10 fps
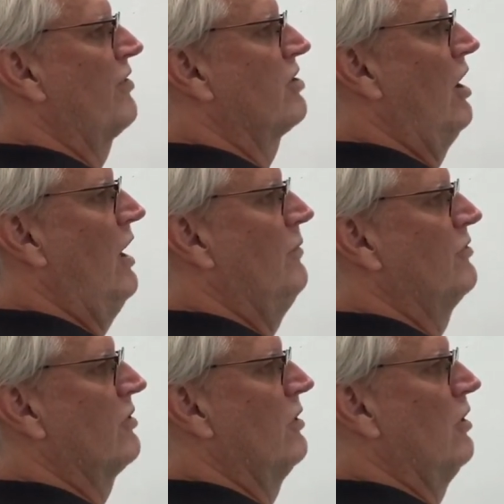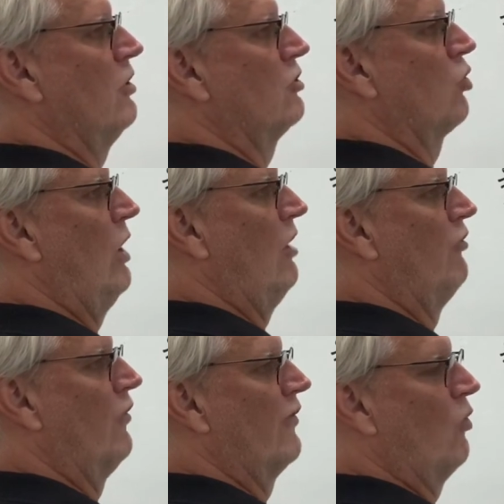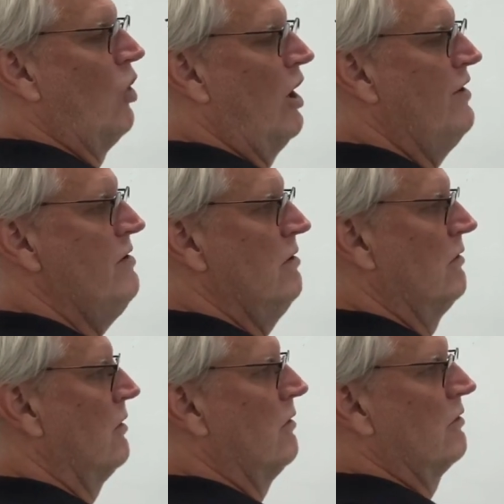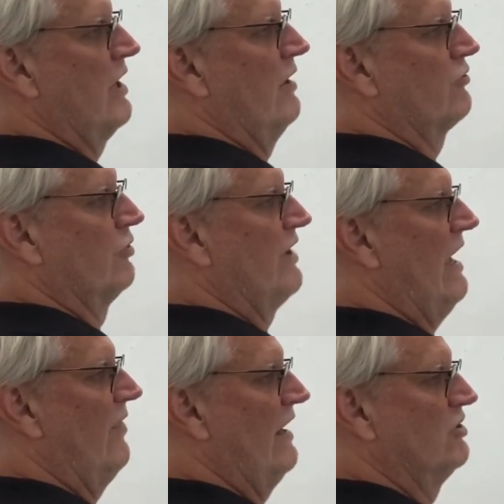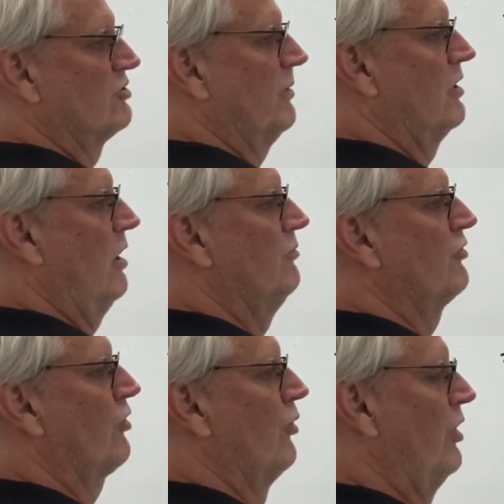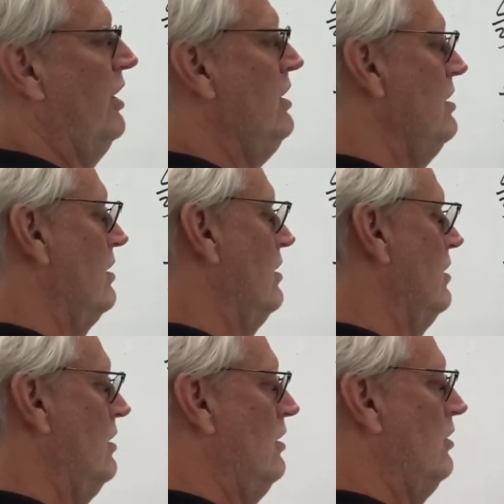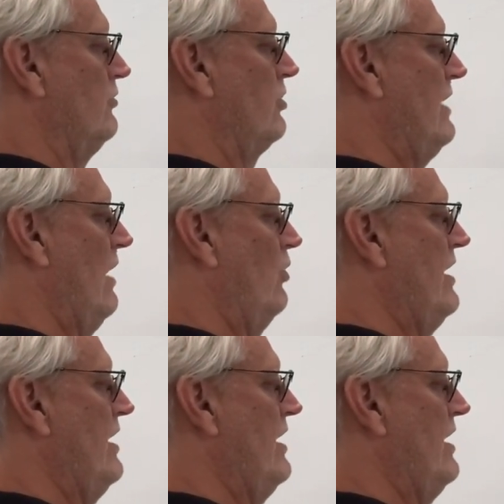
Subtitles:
times 12/1. Cancels out. That just becomes 3. So now we